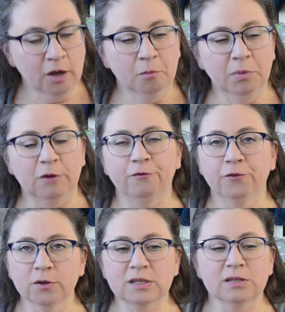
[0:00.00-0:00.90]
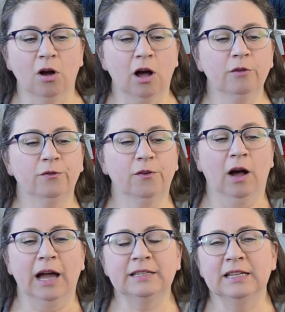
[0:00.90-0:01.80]
but first off,
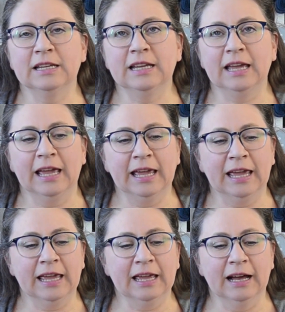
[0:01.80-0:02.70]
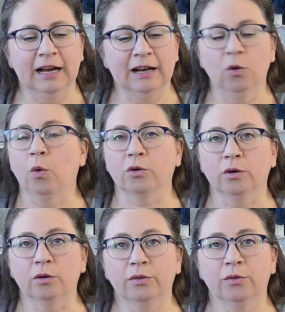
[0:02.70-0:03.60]
I did a
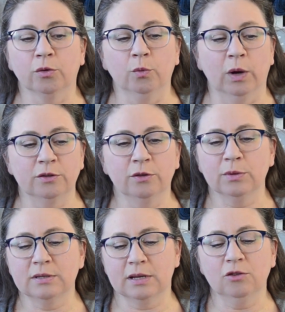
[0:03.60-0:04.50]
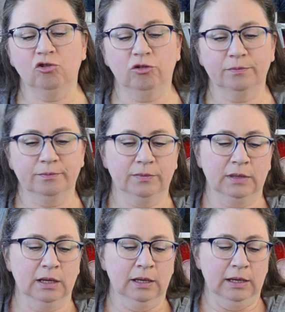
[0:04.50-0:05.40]
order through 123 Stitch,
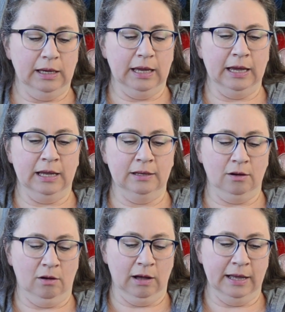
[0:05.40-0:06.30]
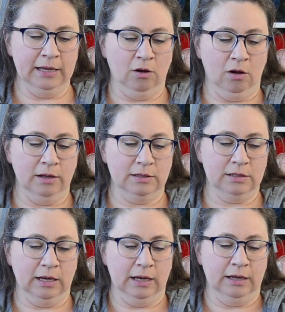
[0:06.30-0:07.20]
and I
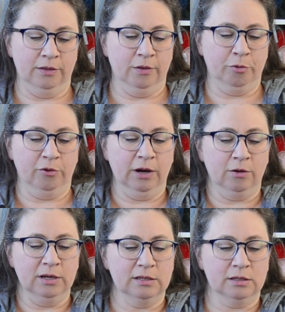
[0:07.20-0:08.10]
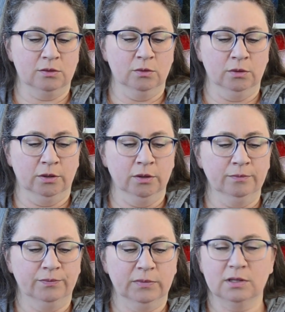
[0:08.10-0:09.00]
got the Prairie
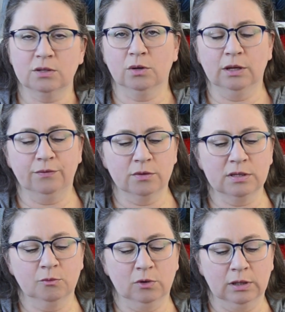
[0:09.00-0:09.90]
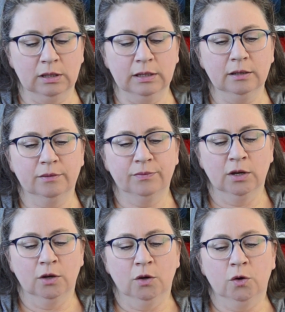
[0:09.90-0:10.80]
Schooler. Sorry if there's some crinkling.
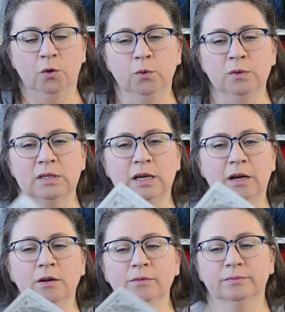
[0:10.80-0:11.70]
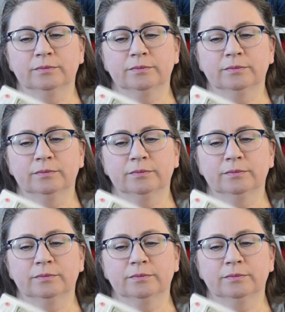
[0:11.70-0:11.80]
Who's There?